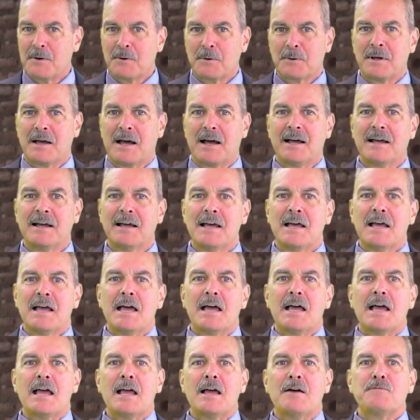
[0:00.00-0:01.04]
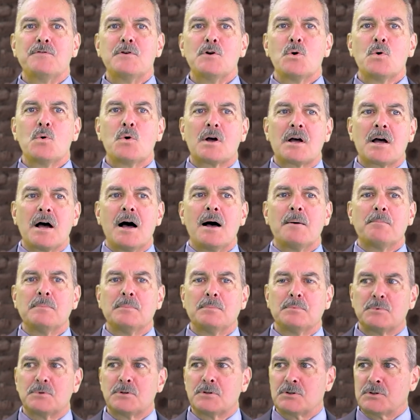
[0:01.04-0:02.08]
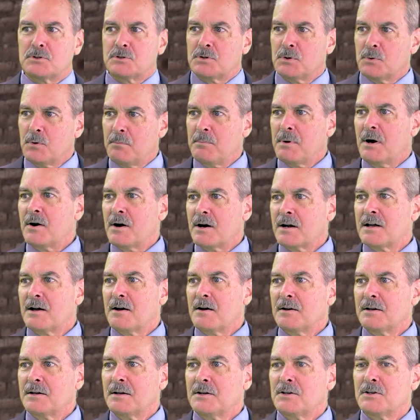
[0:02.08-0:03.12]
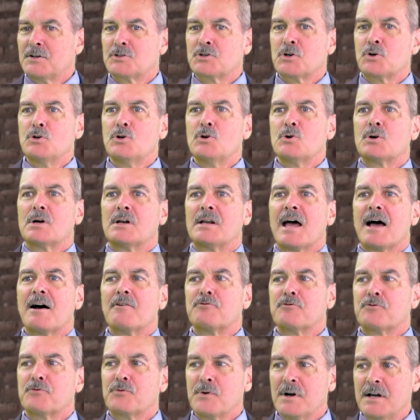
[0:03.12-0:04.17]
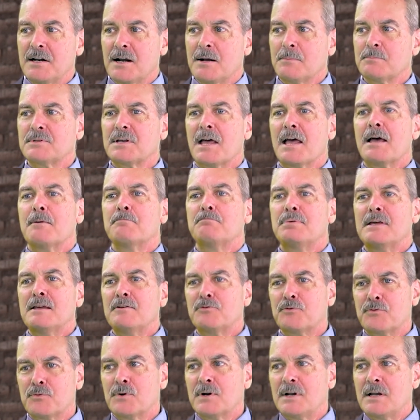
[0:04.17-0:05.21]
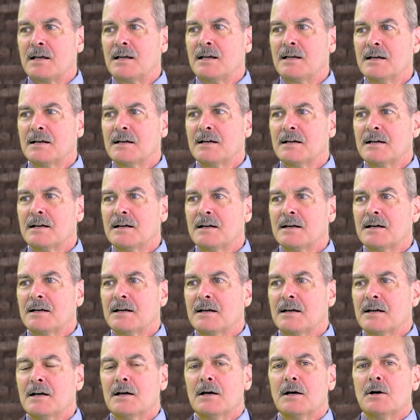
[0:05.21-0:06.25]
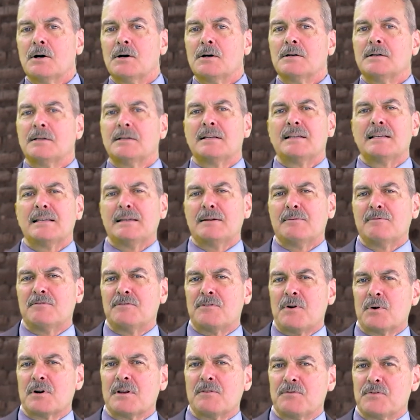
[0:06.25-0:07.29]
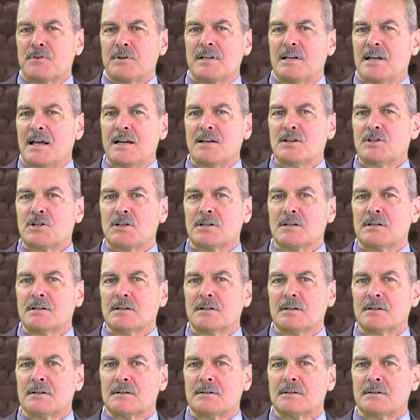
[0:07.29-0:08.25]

Okay. If you come to America so you can have freedoms and be free, voting for the Asian